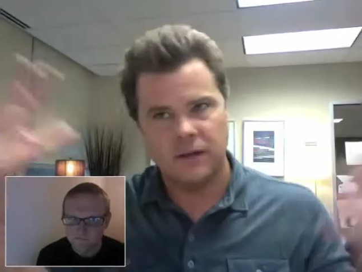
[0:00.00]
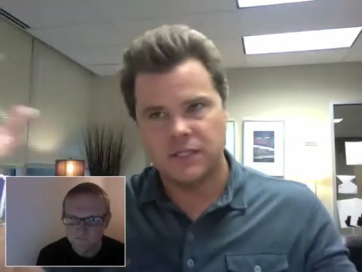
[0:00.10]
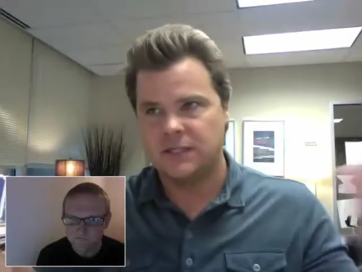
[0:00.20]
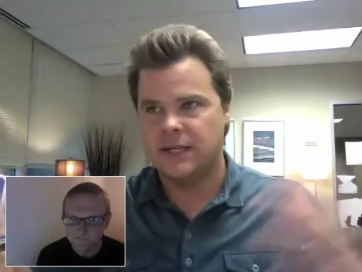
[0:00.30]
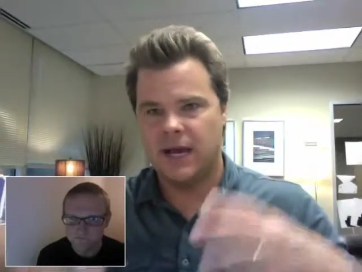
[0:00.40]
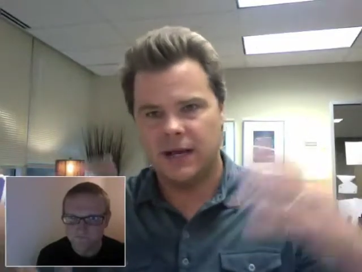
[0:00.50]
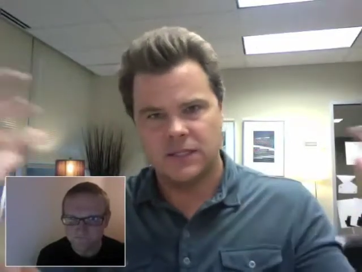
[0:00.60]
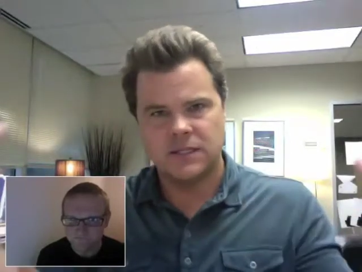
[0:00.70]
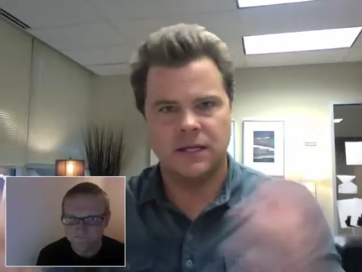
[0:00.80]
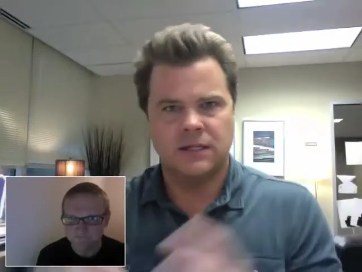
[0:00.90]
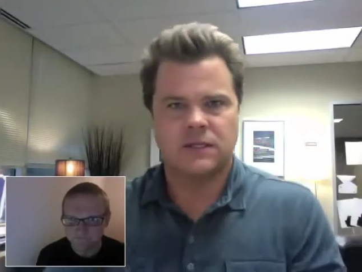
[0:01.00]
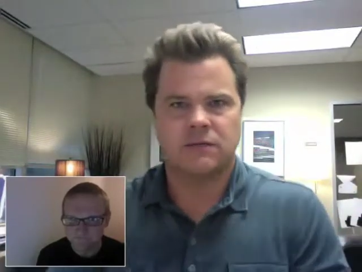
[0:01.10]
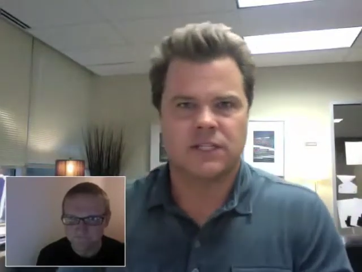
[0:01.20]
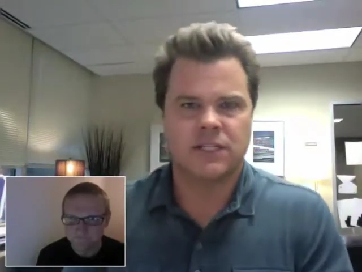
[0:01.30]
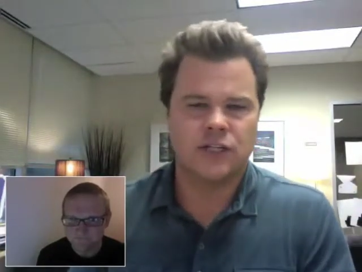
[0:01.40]
Speaker 1: no, it's the debt, it's
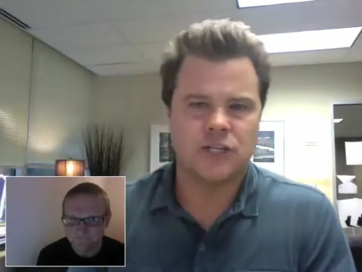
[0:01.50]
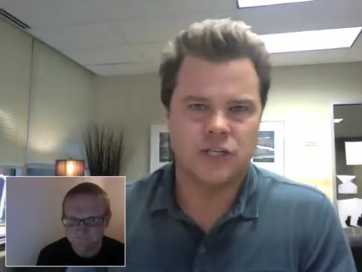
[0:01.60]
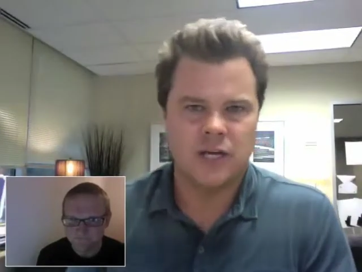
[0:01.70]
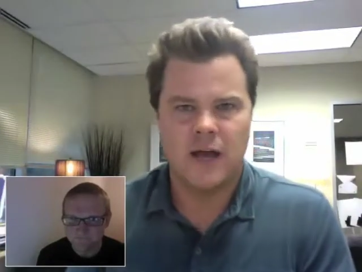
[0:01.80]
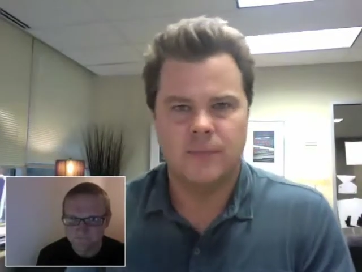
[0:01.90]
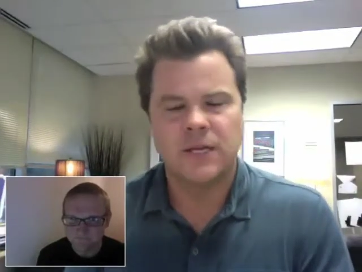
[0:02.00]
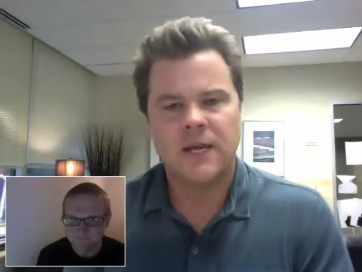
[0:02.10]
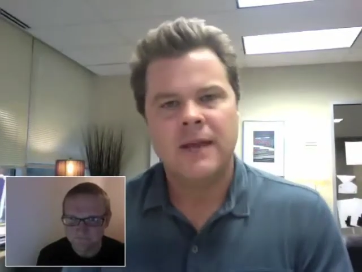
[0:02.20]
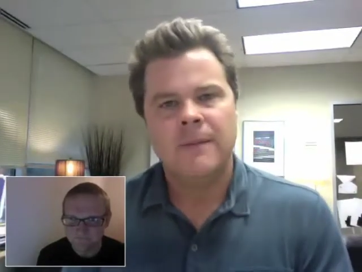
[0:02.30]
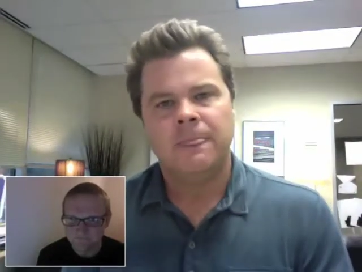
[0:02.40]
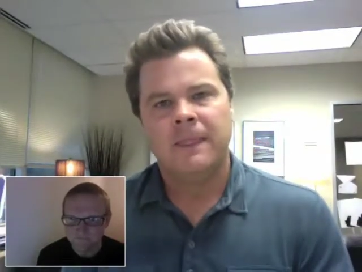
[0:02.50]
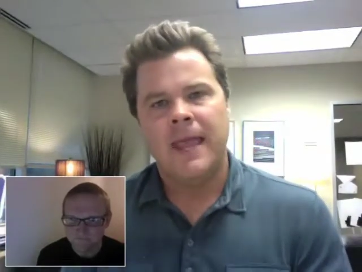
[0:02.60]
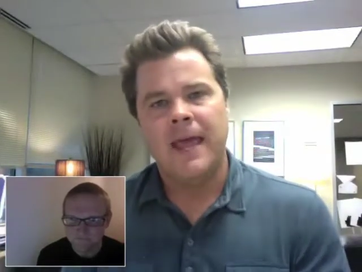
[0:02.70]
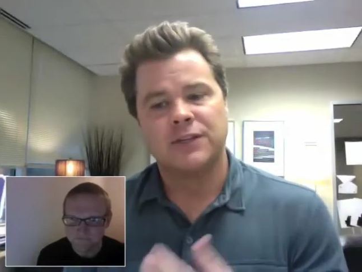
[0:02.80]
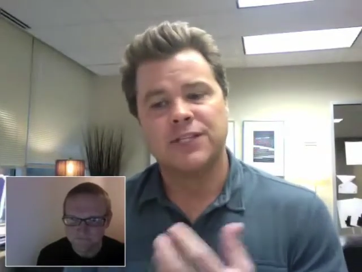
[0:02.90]
the recession, jobs.
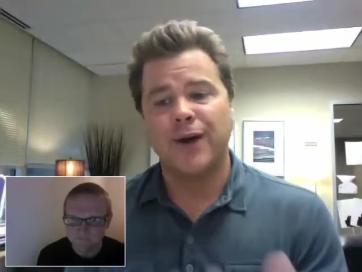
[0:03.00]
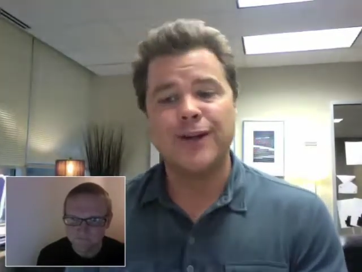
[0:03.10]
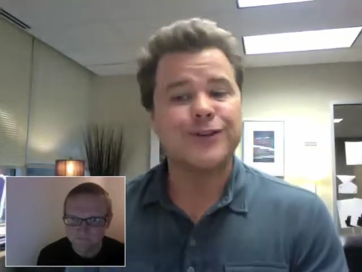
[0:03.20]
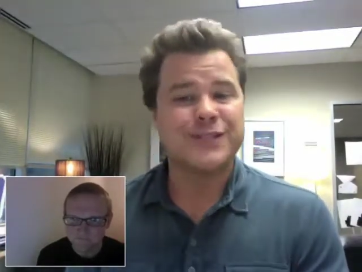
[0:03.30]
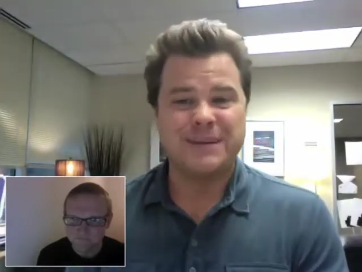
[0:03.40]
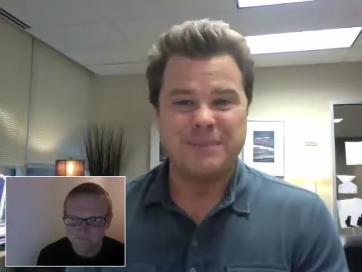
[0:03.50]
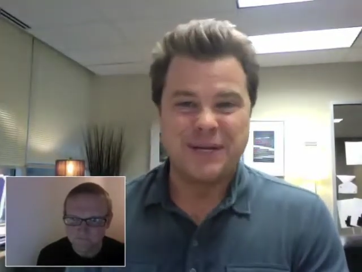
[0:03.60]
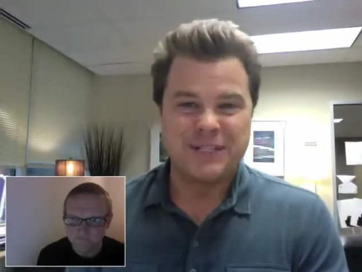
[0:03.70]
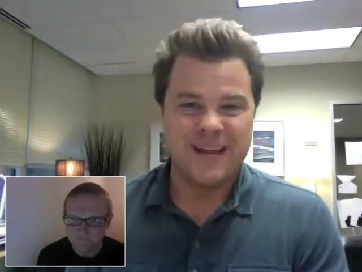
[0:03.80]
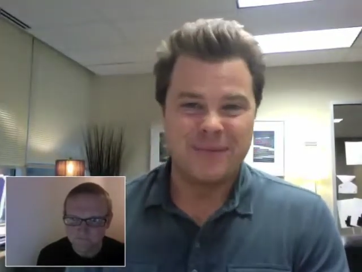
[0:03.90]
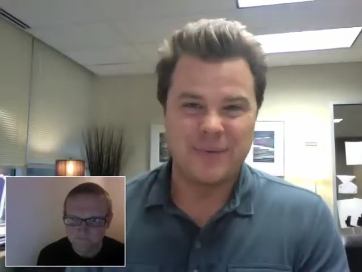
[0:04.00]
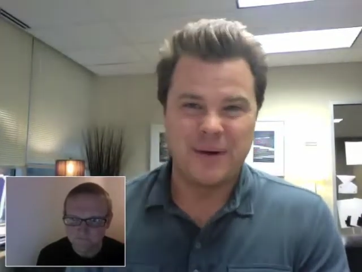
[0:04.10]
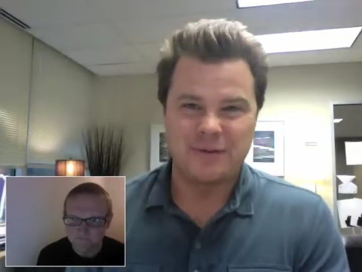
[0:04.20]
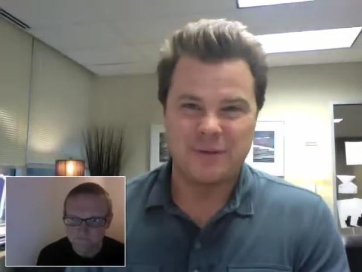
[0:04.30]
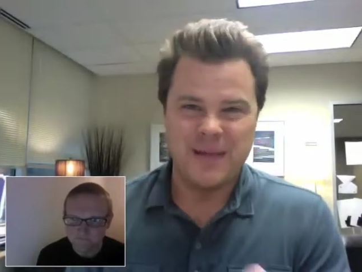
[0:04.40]
And it was so interesting because then we went